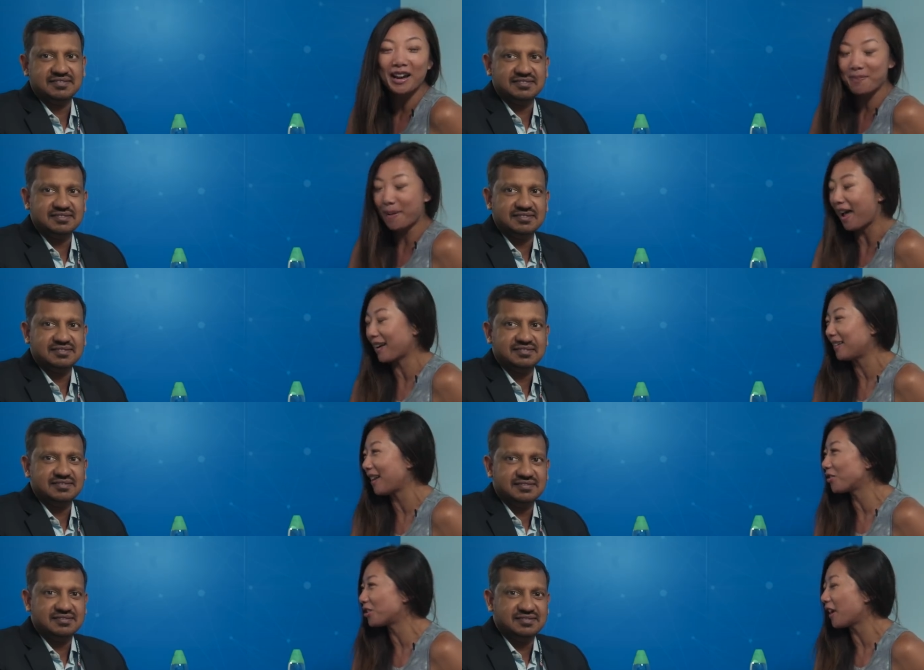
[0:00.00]
Speaker 1: APAC.
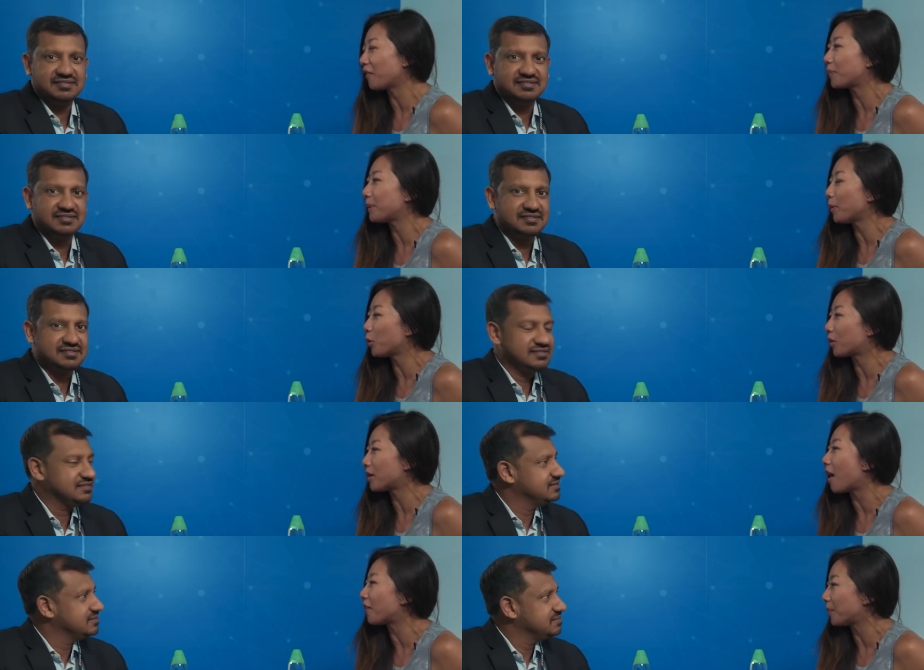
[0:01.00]
Now, Jai, for people who are
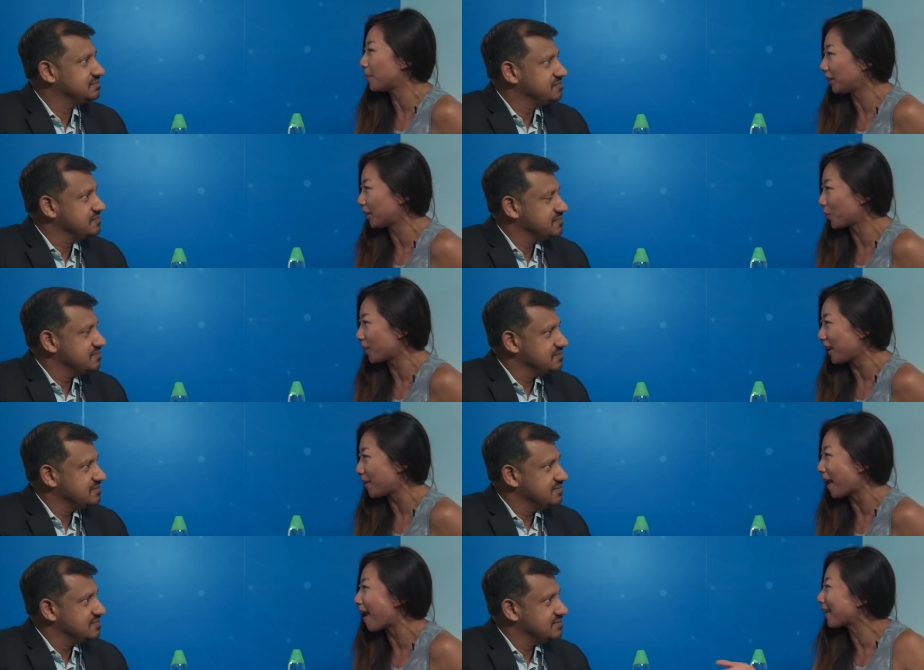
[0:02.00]
not familiar with
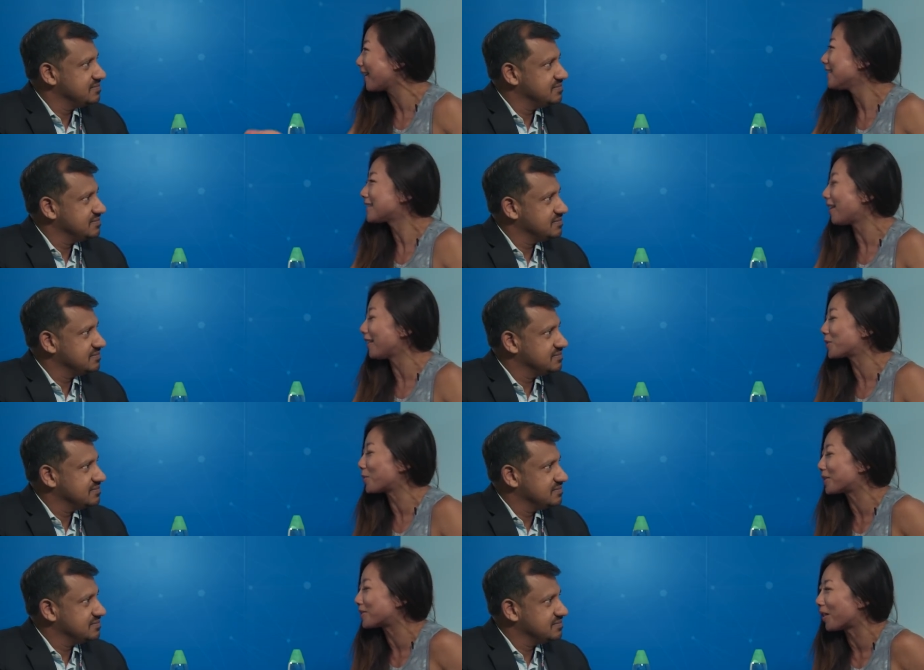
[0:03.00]
APAC, tell us
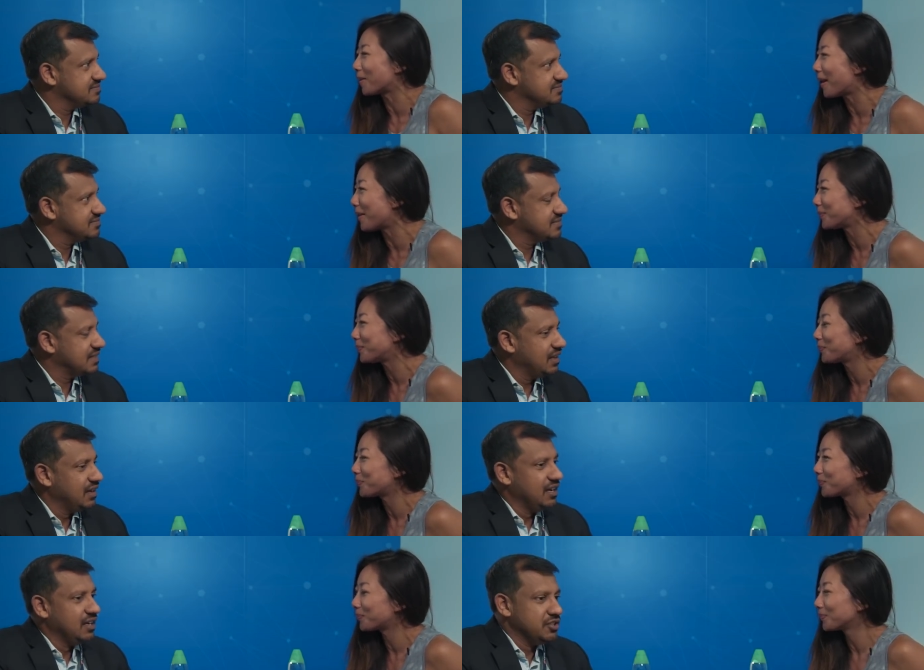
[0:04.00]
what it's all about.
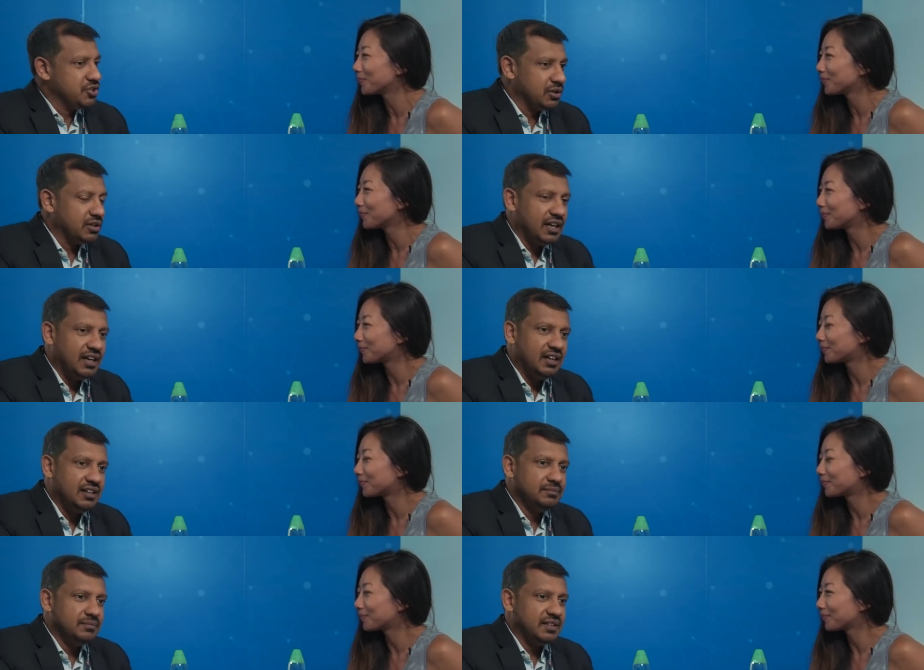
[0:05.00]
Speaker 2: Sure.
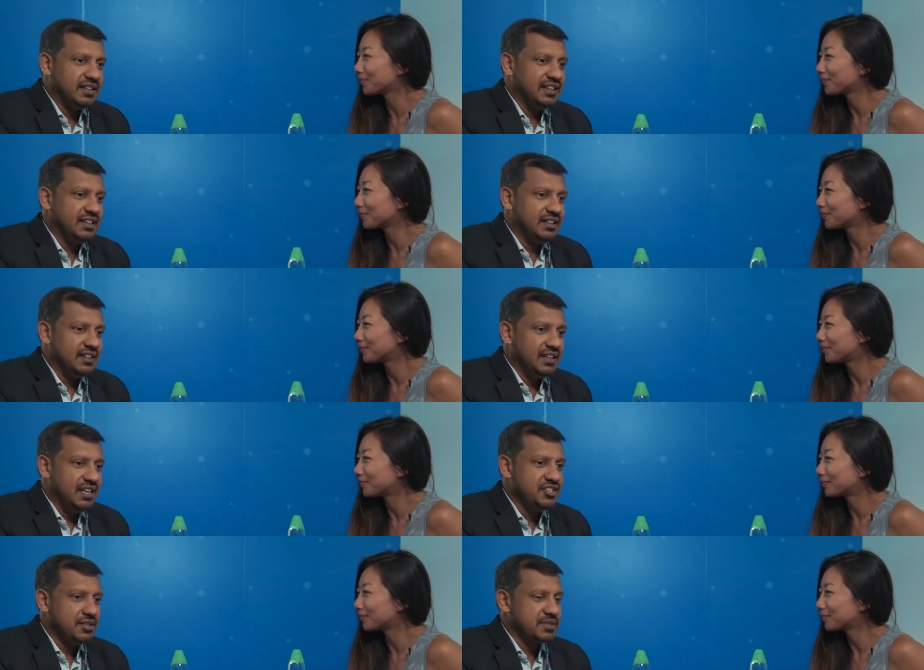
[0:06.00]
The
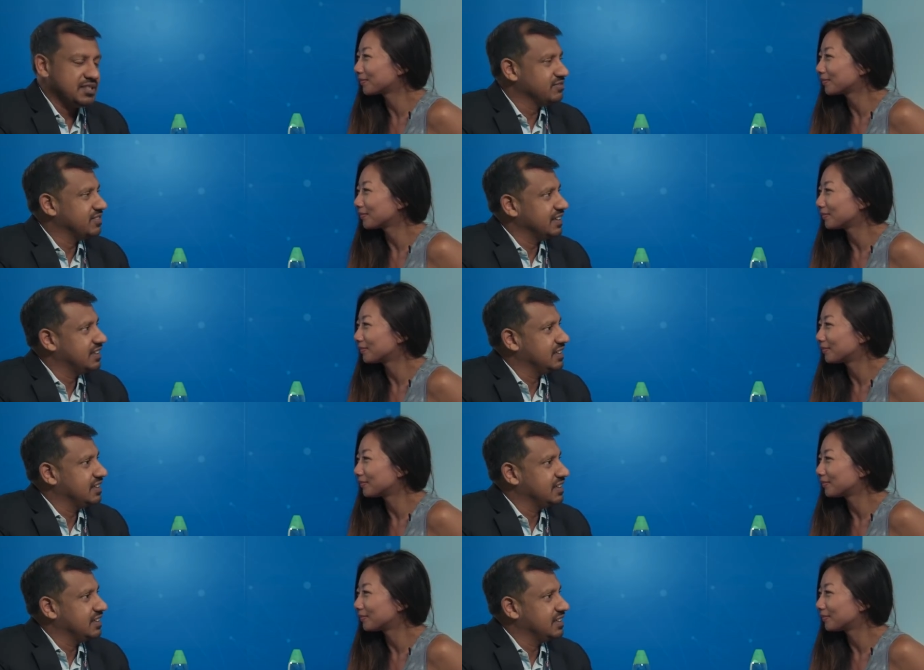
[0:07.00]
Asia-Pacific